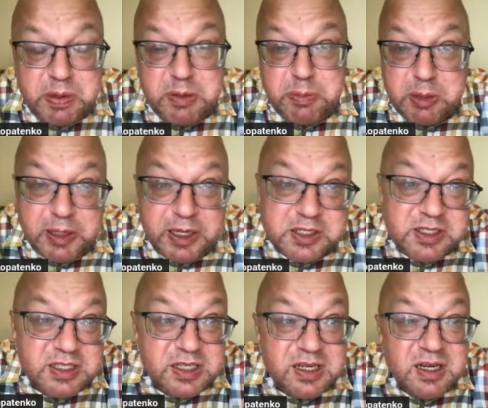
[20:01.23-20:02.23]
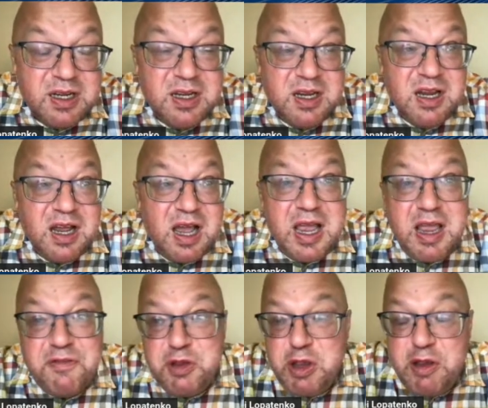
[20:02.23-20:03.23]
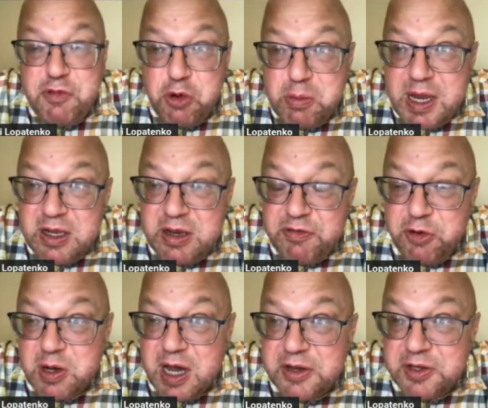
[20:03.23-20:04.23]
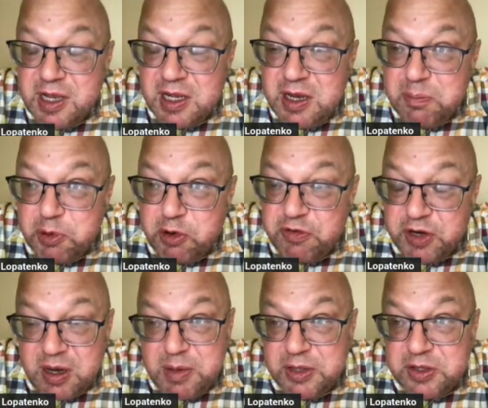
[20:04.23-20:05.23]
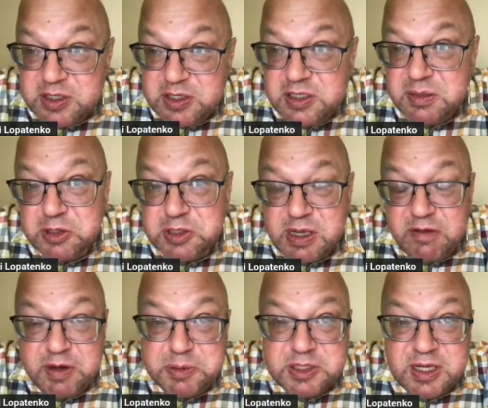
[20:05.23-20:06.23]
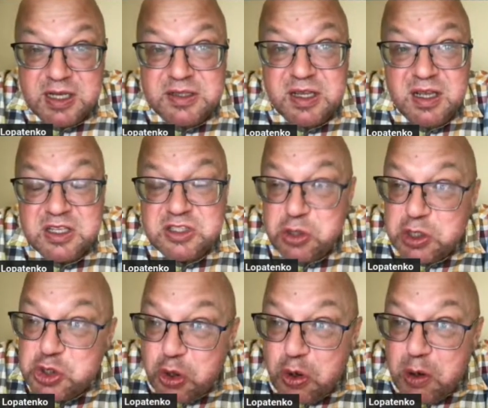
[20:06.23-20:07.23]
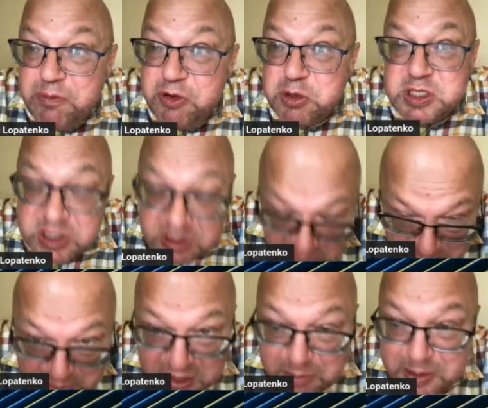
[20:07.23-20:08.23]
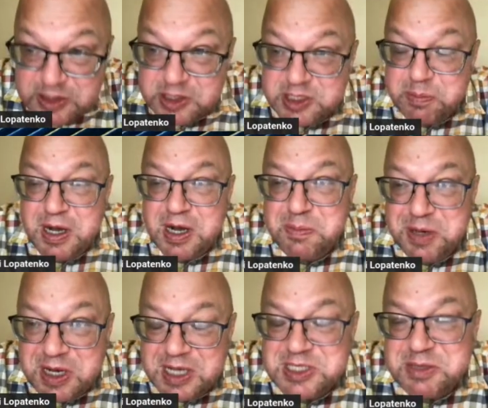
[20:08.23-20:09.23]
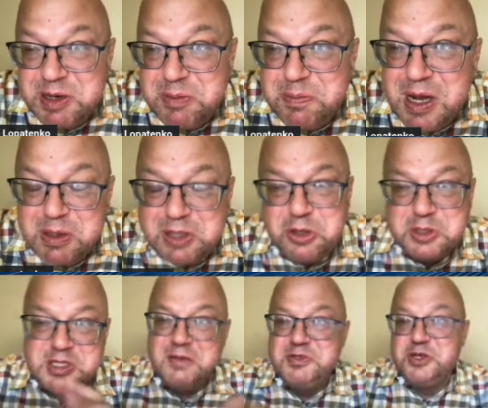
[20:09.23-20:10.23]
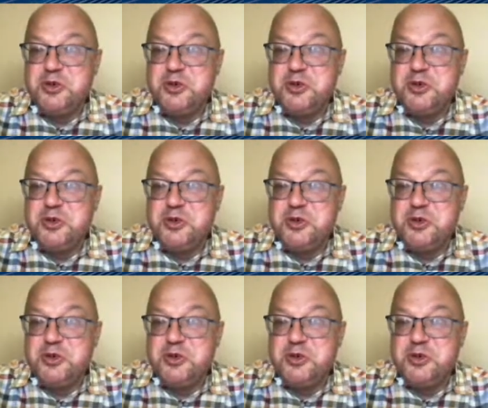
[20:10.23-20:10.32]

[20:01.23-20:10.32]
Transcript: perplexity. If you cardinally improve recommender system on some website, it's not so obvious. It's big business impact, big customer impact, but not something